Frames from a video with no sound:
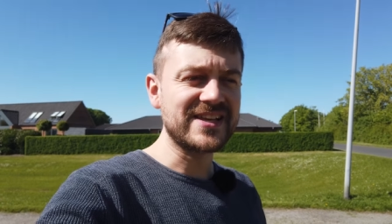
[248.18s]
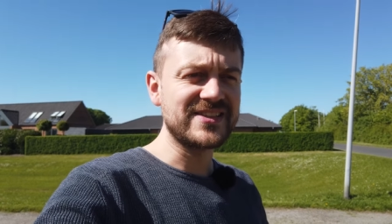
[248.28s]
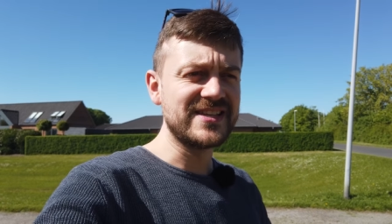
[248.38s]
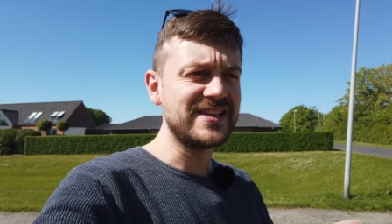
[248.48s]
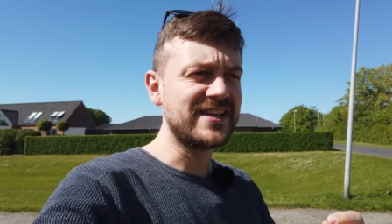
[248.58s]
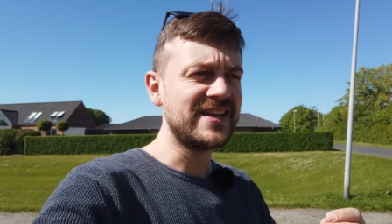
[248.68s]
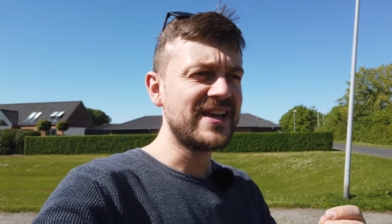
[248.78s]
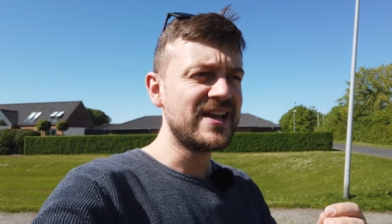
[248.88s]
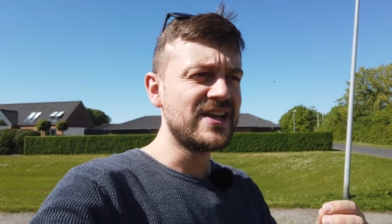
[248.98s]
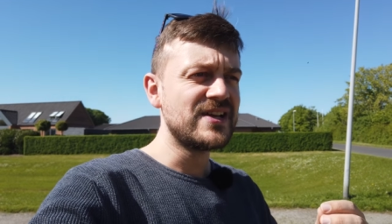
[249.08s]
like the
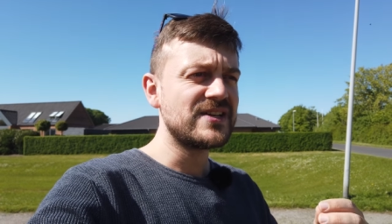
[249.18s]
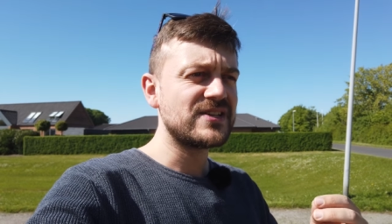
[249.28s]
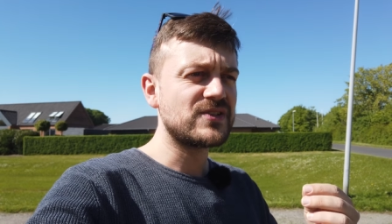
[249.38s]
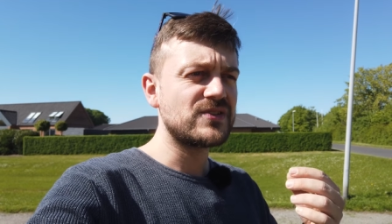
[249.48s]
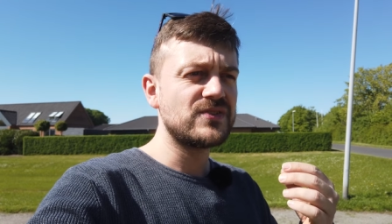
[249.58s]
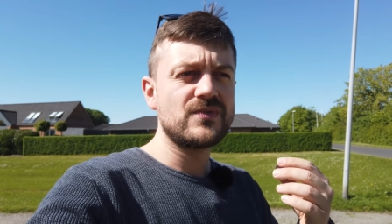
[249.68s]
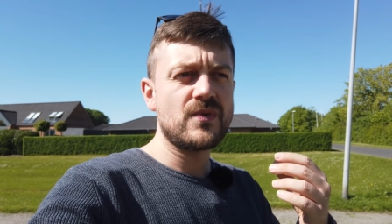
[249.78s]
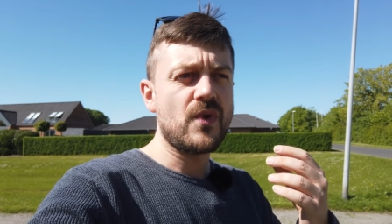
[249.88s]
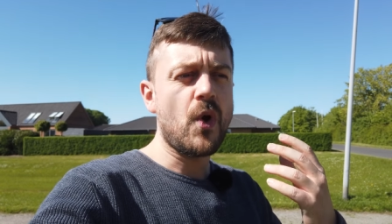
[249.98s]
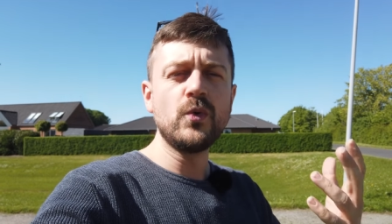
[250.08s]

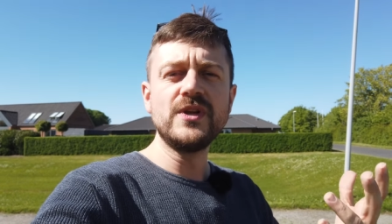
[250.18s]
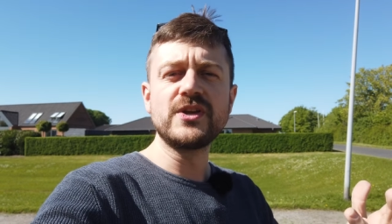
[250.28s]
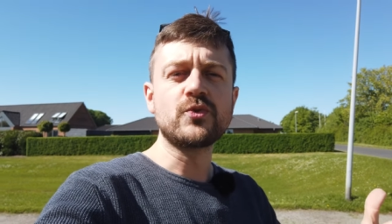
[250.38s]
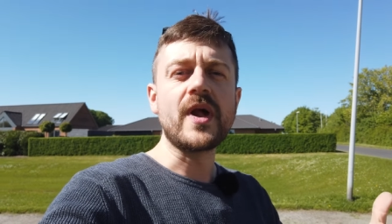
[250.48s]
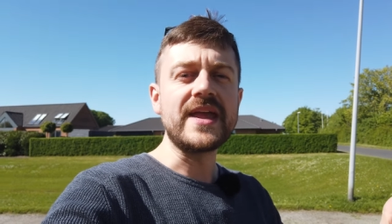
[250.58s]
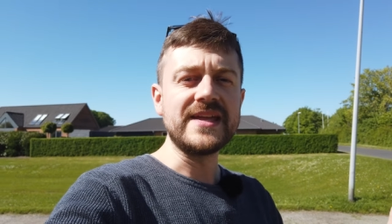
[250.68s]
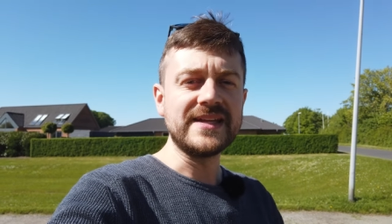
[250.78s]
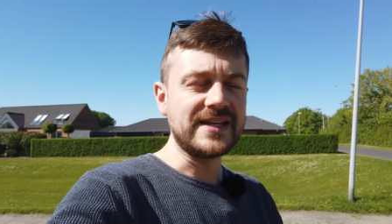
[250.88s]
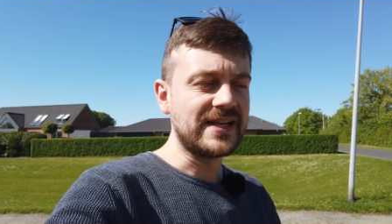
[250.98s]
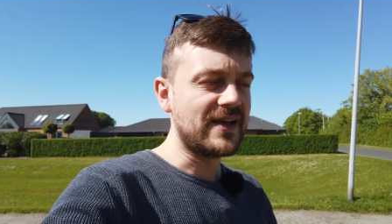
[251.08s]
holy
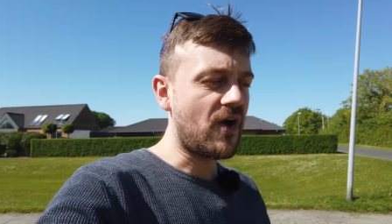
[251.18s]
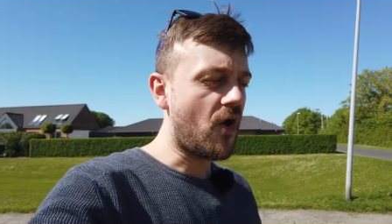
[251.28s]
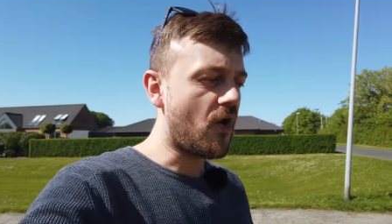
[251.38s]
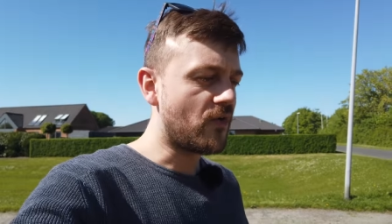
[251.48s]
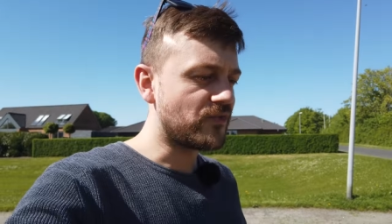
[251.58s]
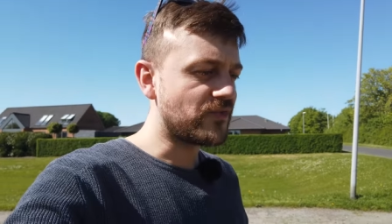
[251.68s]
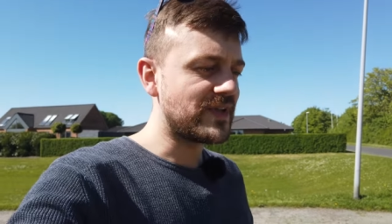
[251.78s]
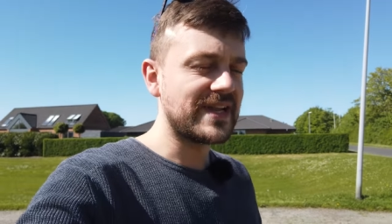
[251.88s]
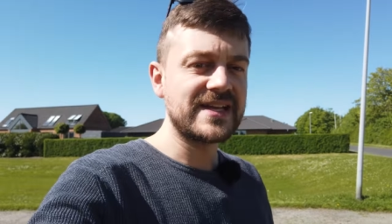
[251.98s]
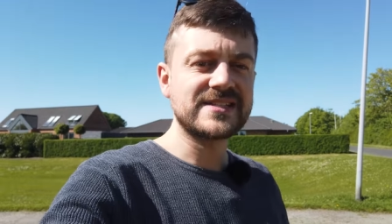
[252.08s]
grail of
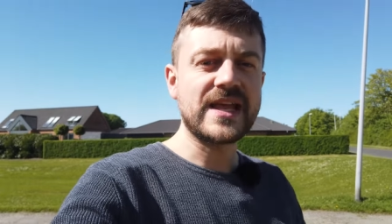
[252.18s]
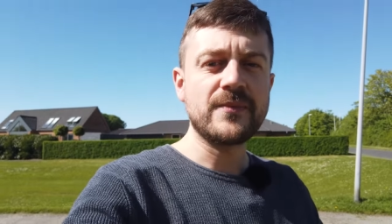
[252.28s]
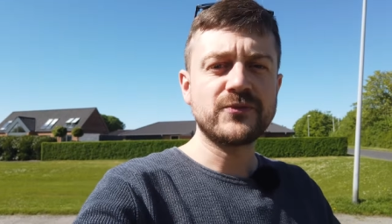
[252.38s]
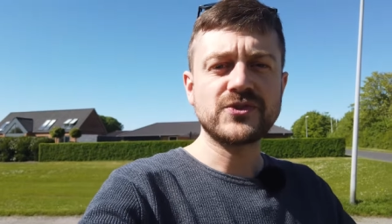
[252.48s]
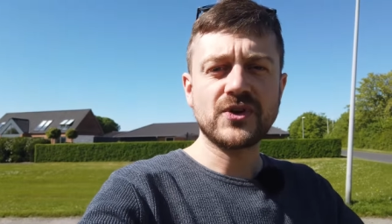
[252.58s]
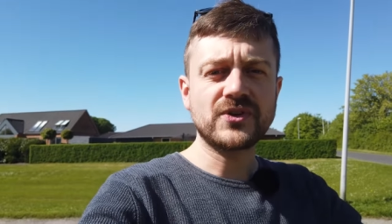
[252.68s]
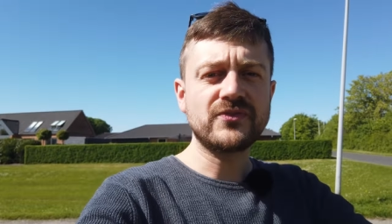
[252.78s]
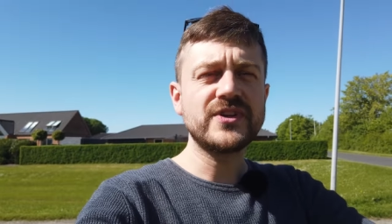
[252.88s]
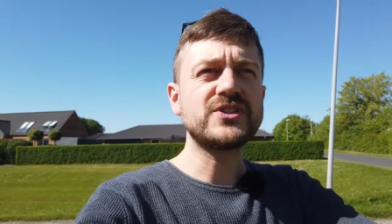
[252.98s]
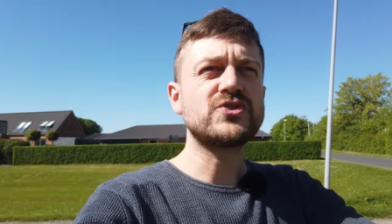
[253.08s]
landscape
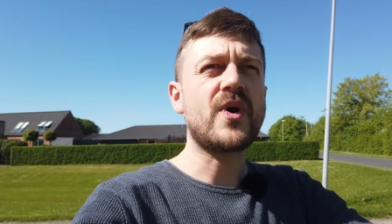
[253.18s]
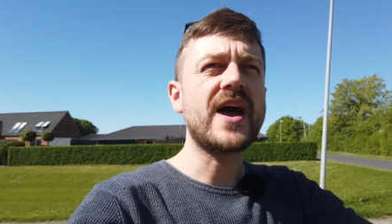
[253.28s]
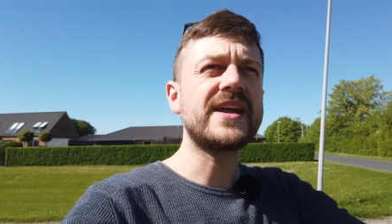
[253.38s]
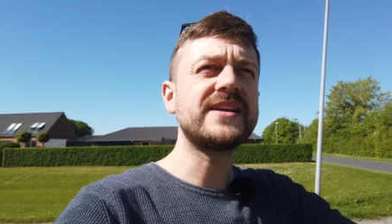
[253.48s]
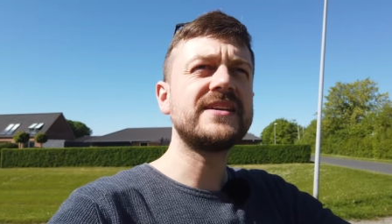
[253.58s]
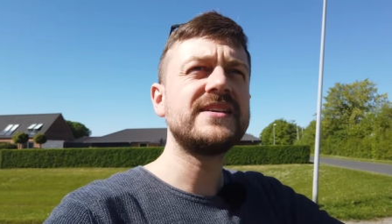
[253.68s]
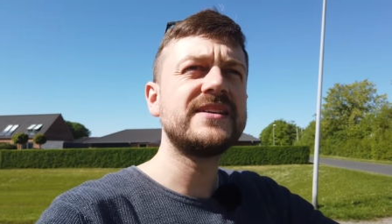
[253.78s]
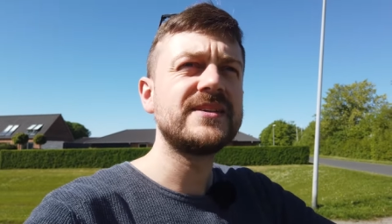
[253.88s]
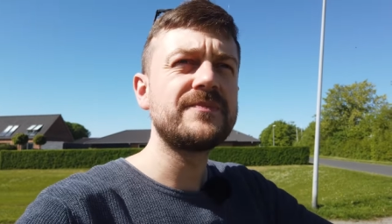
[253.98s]
photography, trying